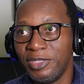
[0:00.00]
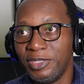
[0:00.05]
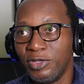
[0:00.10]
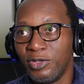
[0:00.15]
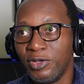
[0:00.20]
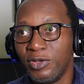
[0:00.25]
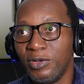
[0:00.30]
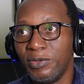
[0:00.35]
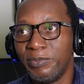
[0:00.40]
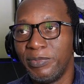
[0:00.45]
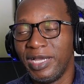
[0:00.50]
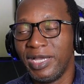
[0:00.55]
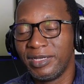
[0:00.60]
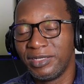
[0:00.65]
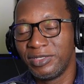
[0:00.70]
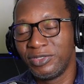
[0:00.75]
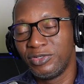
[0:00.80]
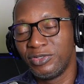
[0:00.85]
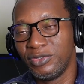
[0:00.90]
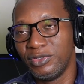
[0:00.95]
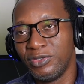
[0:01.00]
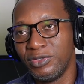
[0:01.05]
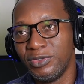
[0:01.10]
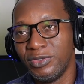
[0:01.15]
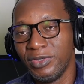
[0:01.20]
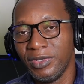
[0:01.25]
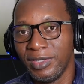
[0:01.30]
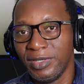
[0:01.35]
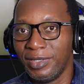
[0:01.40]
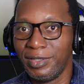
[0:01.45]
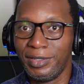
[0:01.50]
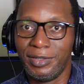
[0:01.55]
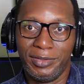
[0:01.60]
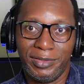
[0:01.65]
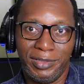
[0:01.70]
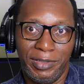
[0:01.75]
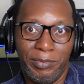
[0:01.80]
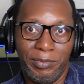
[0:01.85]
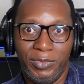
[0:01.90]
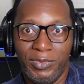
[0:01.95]
then you go back to
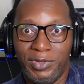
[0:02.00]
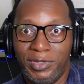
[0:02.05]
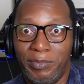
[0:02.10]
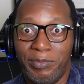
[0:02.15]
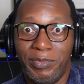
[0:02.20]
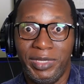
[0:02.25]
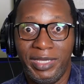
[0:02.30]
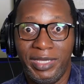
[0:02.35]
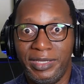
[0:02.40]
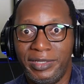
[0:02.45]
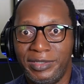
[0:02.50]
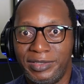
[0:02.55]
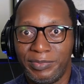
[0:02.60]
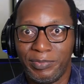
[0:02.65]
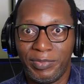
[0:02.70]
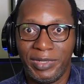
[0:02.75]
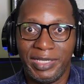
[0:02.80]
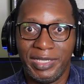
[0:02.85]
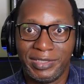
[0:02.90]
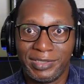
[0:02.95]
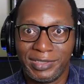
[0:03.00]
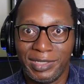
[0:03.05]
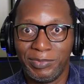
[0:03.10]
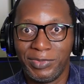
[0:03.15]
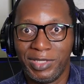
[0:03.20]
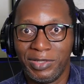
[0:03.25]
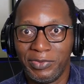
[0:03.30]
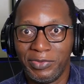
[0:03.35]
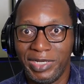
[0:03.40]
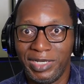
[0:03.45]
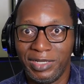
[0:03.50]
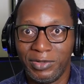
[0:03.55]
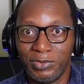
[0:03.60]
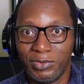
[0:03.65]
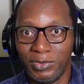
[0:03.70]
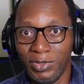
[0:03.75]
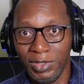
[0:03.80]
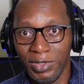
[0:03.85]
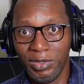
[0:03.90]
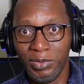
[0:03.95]
the bass. Plays something really
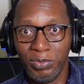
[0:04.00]
cool.